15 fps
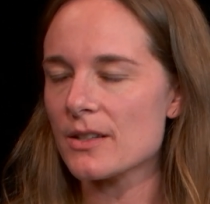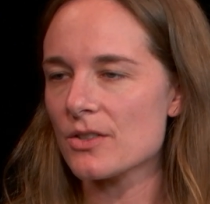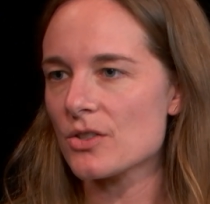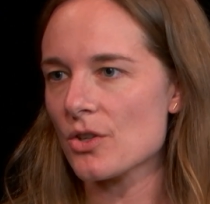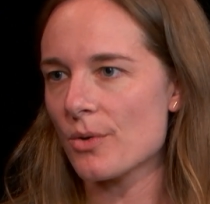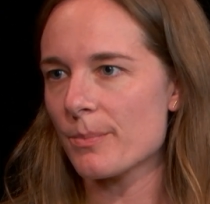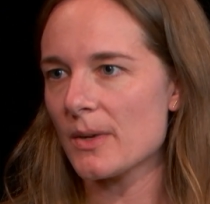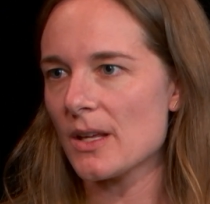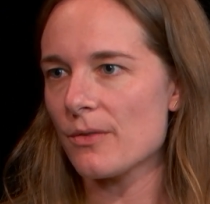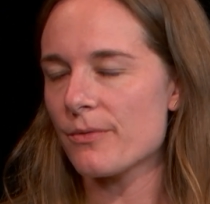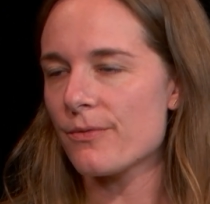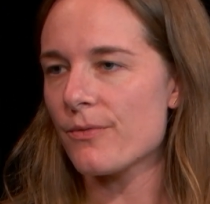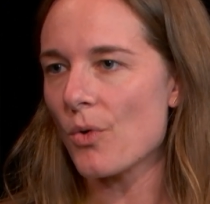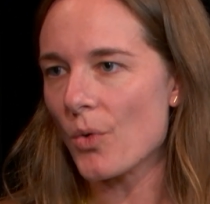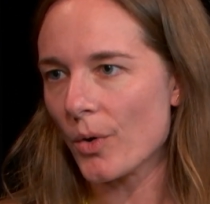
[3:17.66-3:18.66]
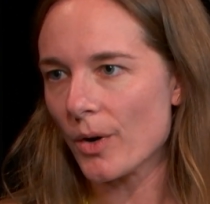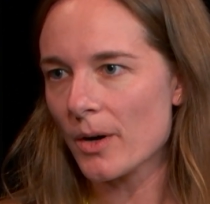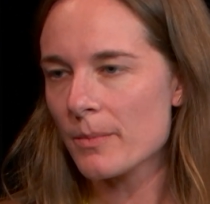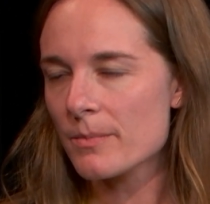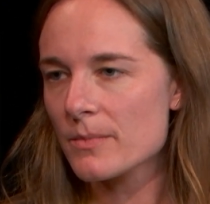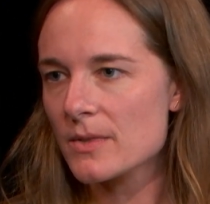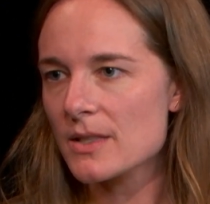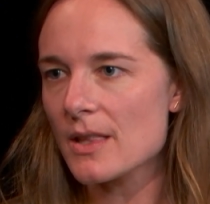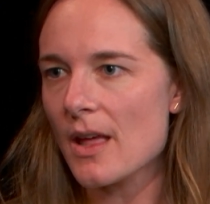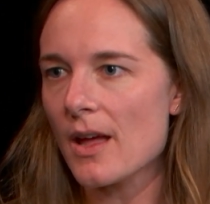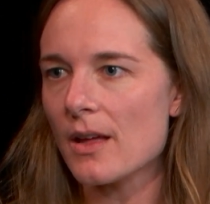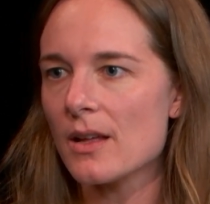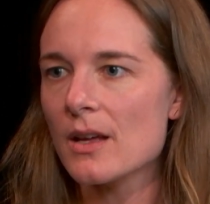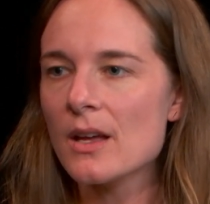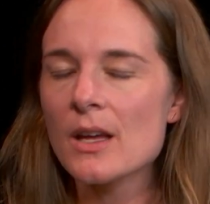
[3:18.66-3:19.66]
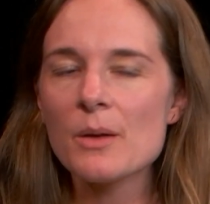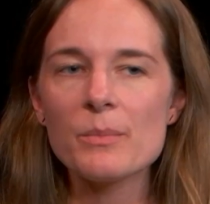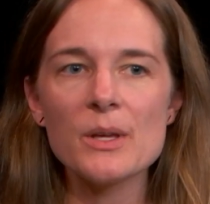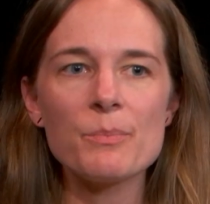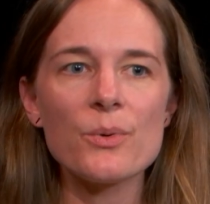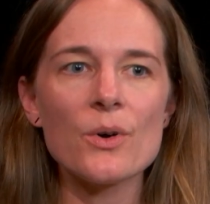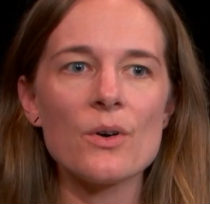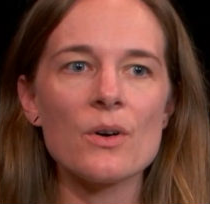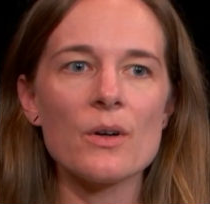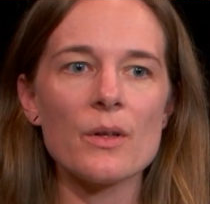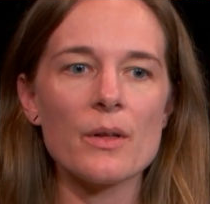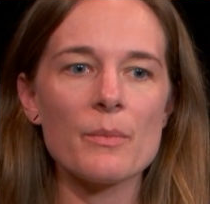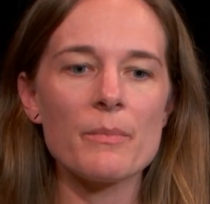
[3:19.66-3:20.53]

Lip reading: in so many forms that people,